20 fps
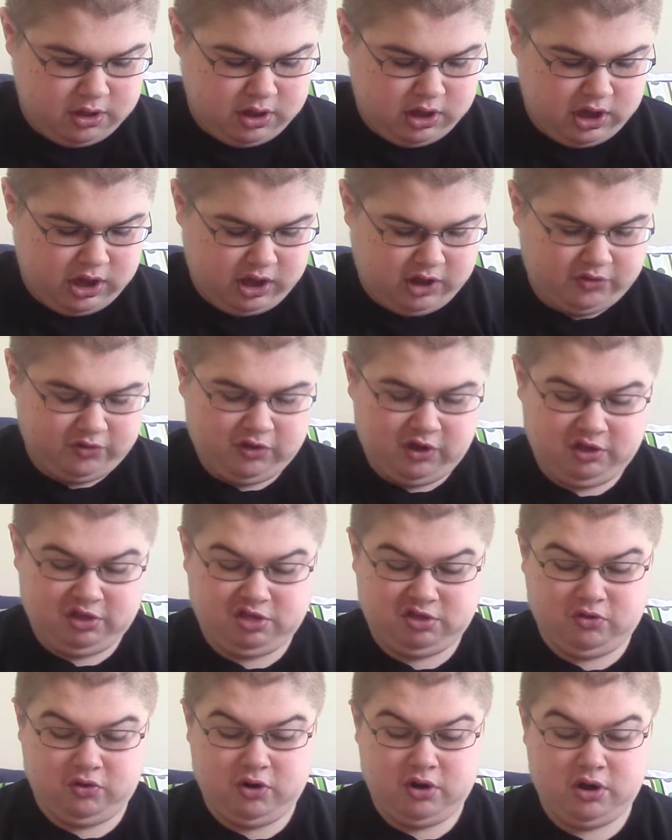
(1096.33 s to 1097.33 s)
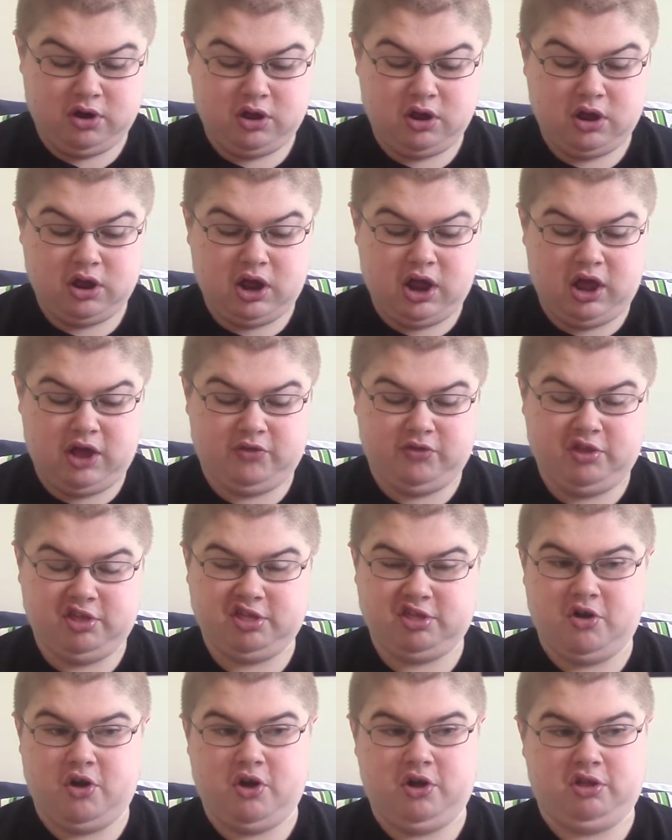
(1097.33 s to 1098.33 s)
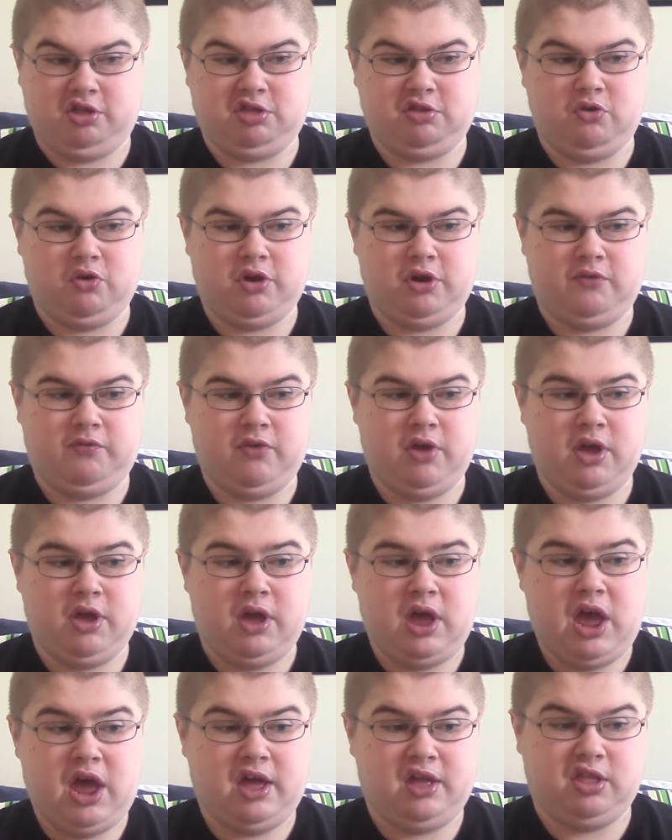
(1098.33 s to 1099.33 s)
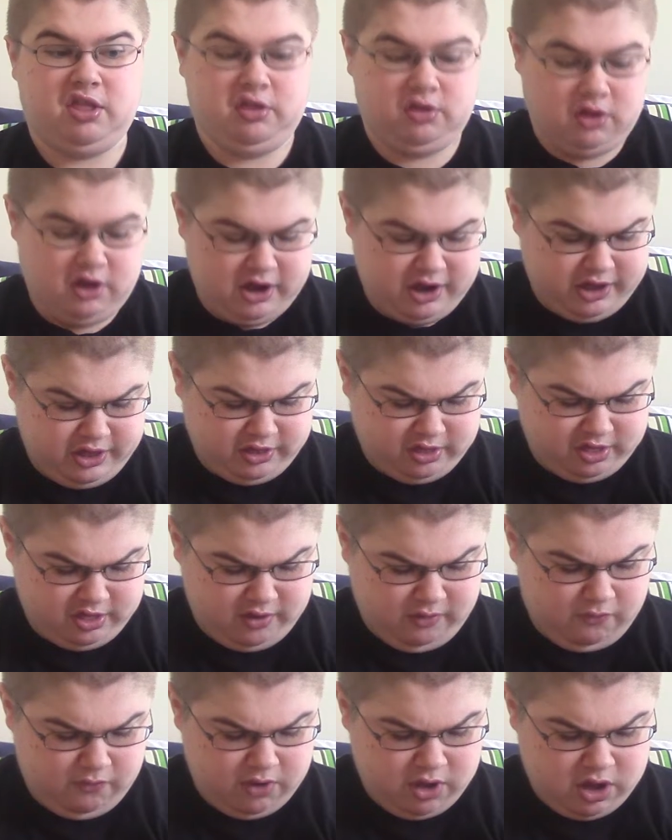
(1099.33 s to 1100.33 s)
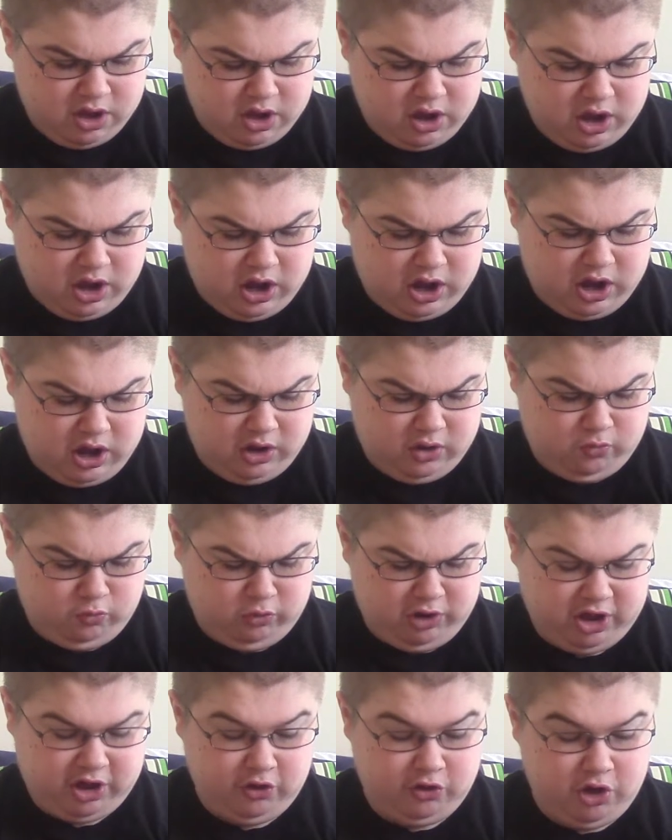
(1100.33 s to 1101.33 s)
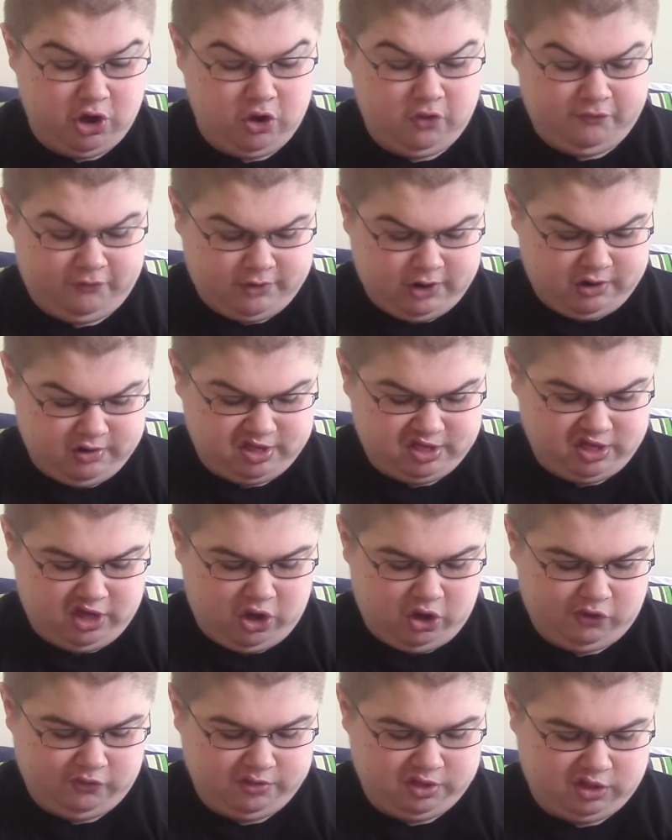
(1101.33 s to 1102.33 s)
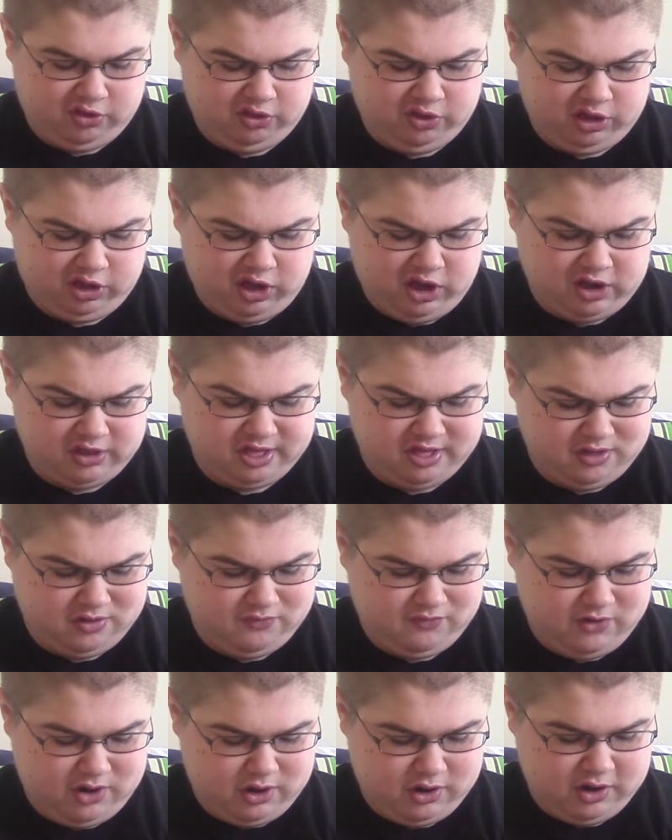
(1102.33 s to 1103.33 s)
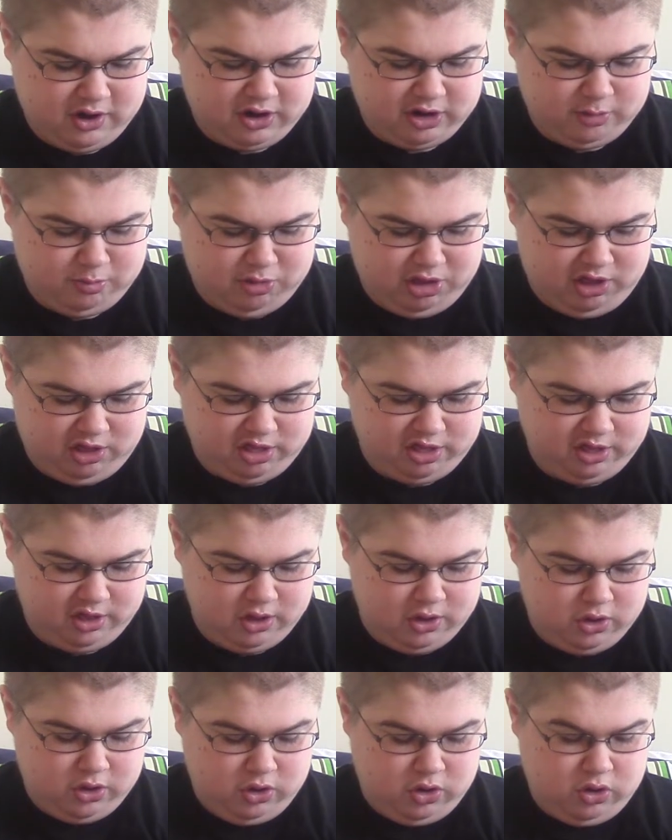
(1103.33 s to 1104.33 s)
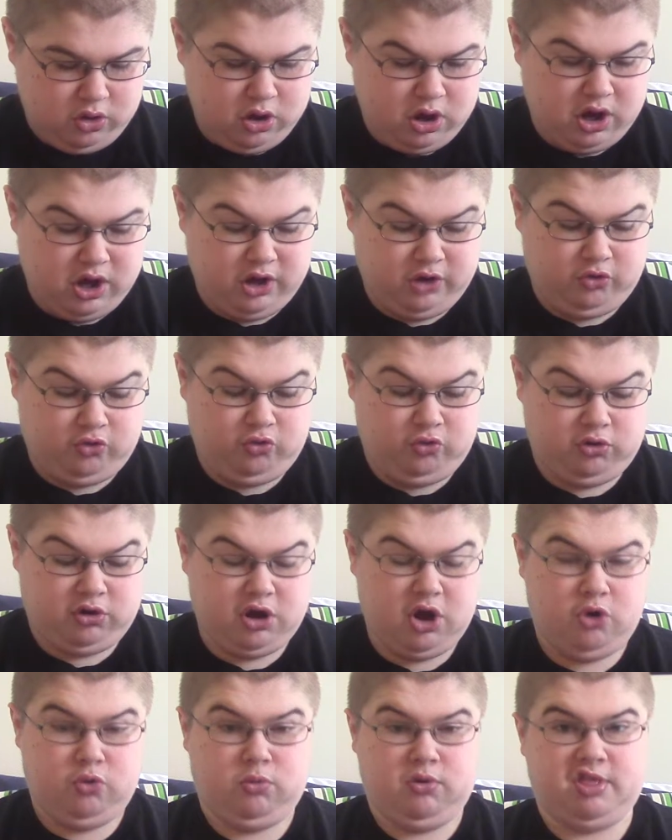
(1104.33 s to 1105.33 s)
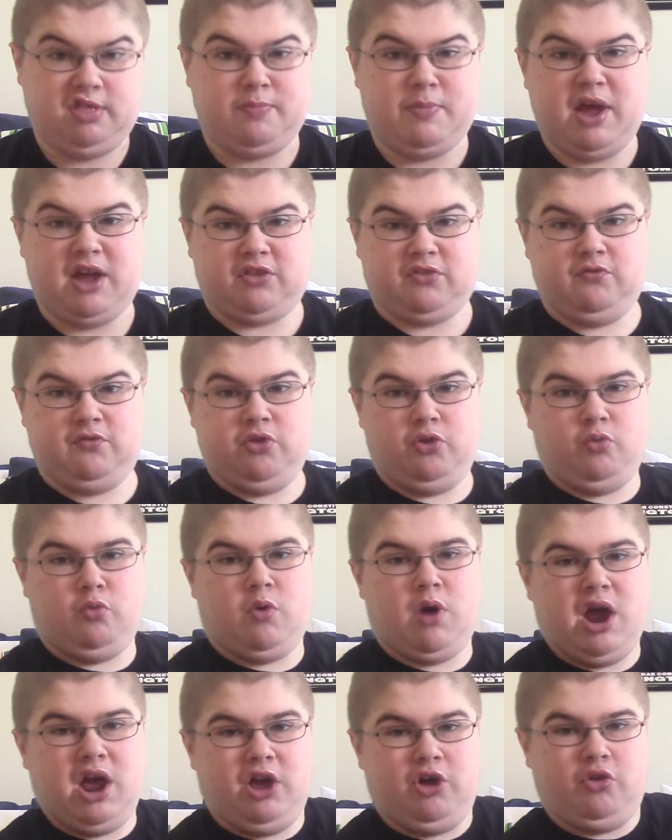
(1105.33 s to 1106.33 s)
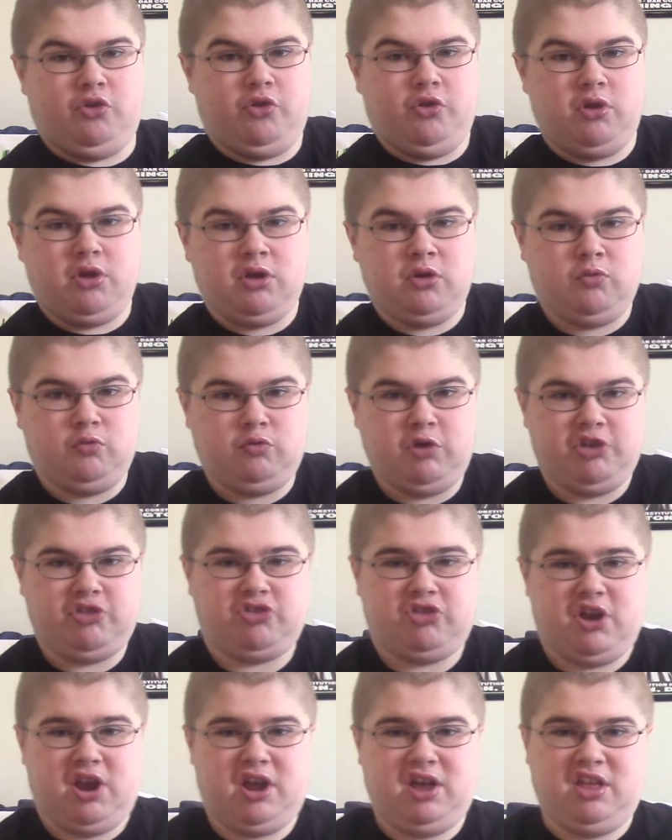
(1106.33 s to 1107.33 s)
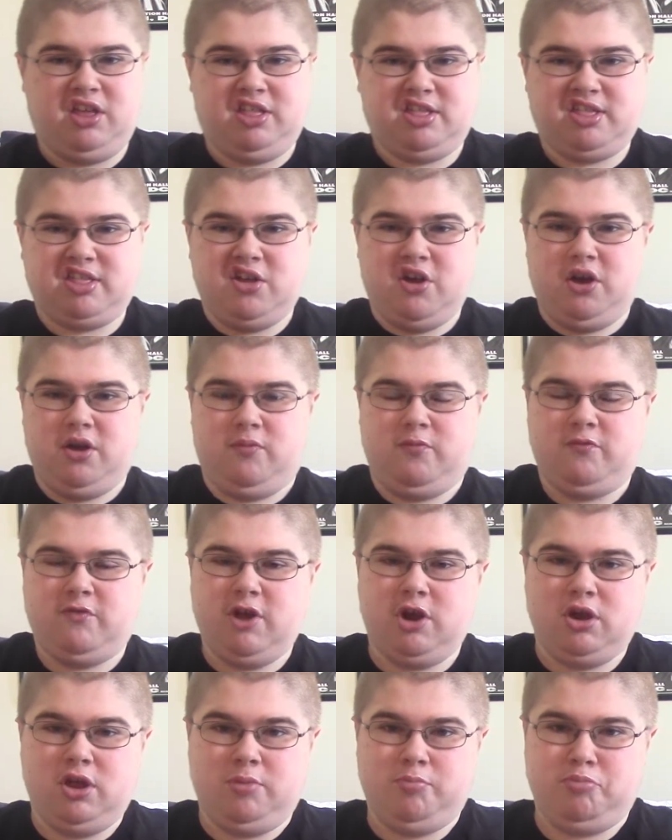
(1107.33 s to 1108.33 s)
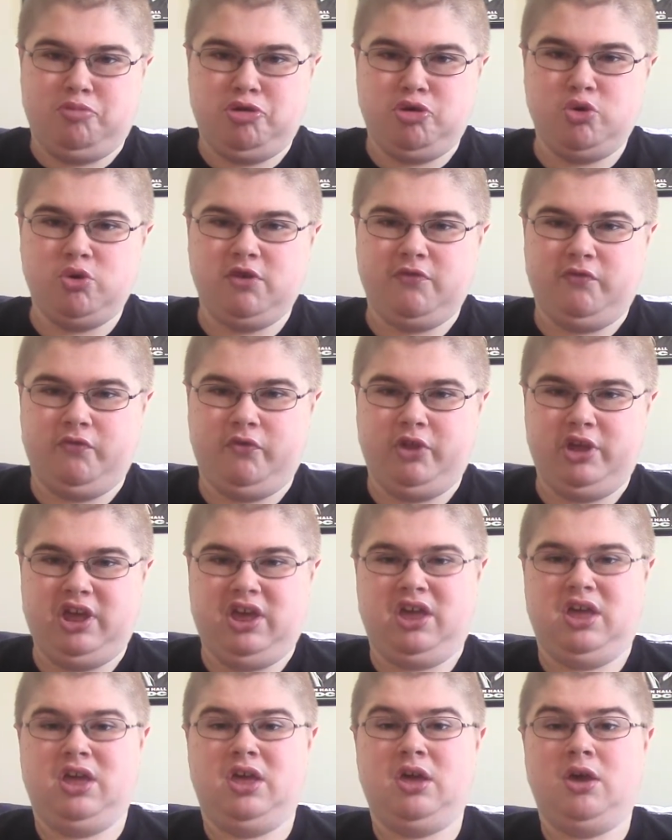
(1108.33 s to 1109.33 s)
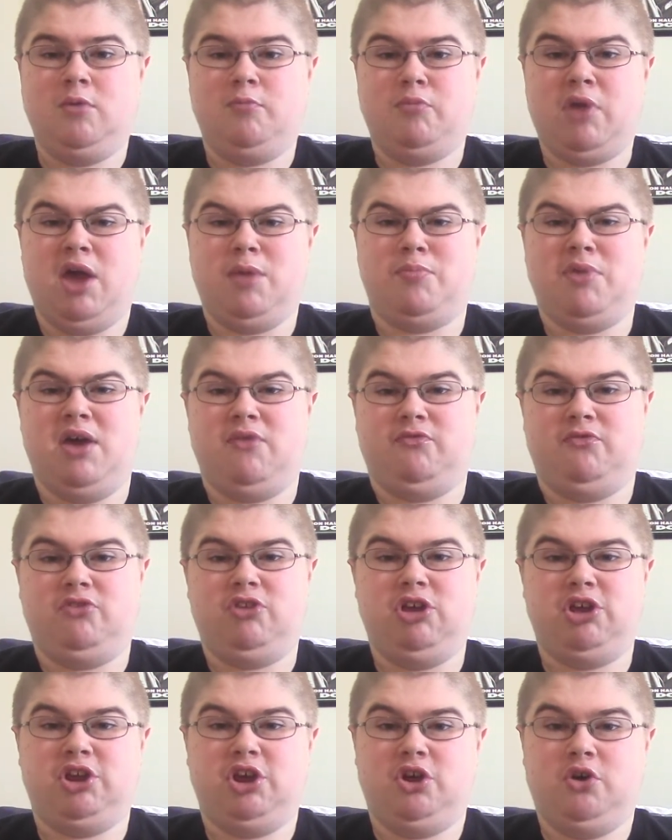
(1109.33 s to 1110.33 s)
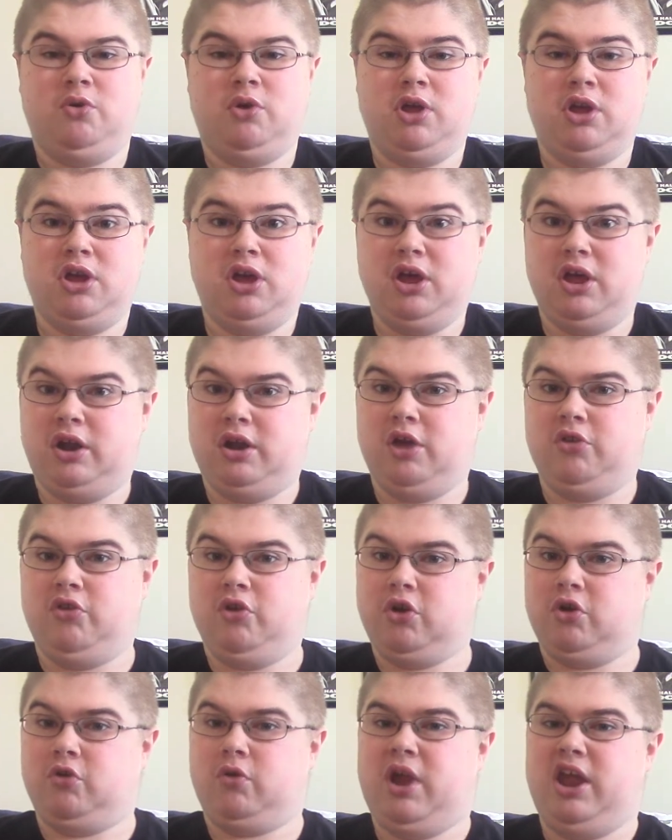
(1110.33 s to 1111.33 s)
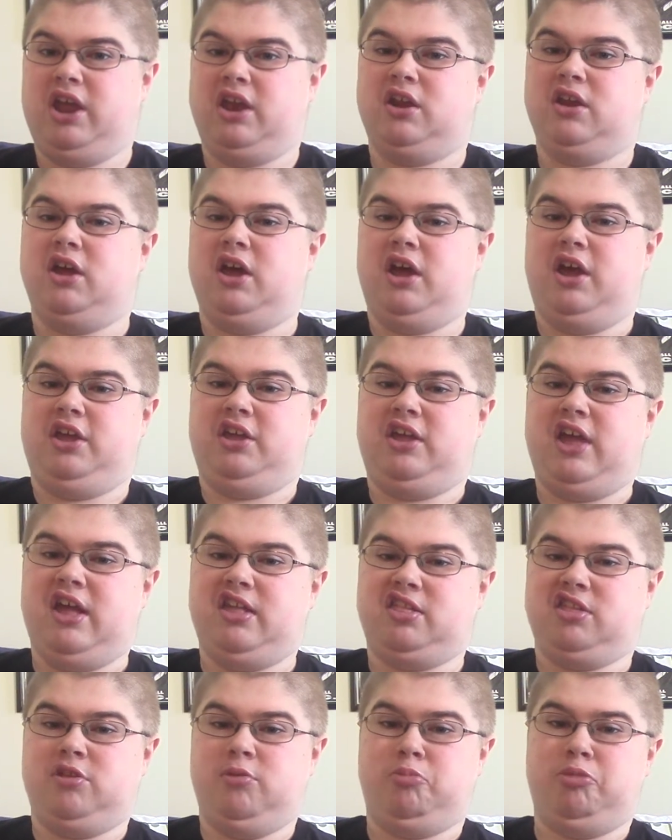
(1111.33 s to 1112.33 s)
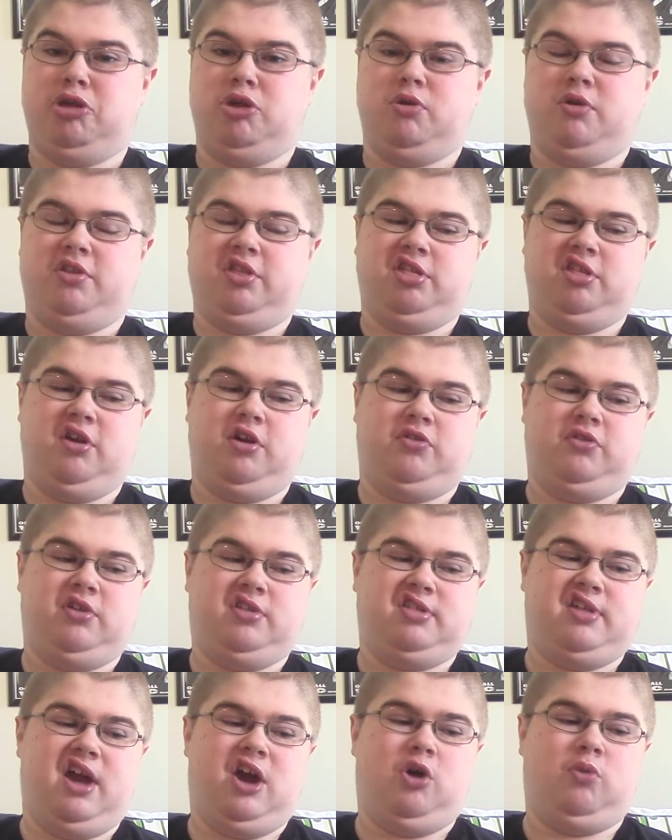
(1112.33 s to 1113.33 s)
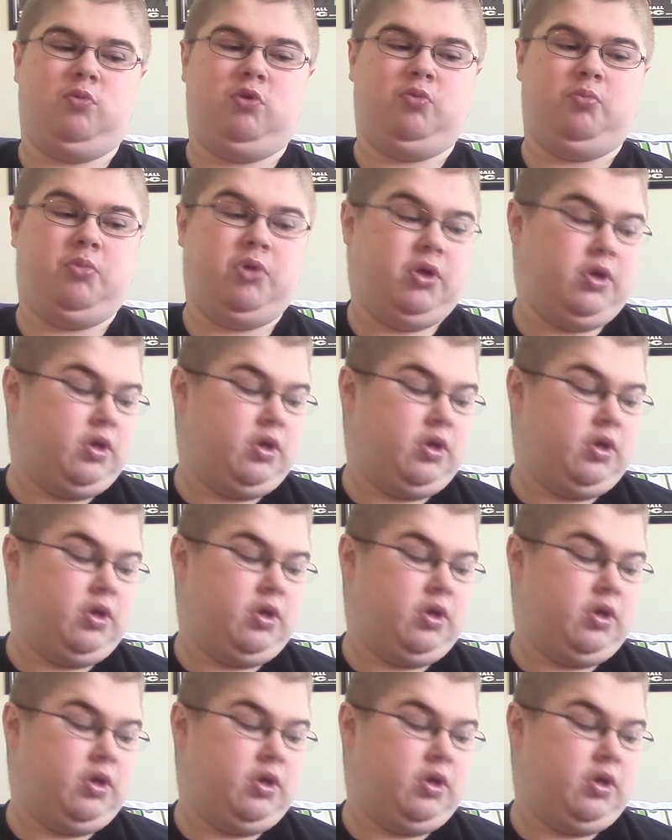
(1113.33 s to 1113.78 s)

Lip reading: and the song sort of has lines of "We clothed ourselves in the guts of our enemies, who no respect for the wild," which is sung very beautifully by Beth Ditto, another great guest appearance on this album.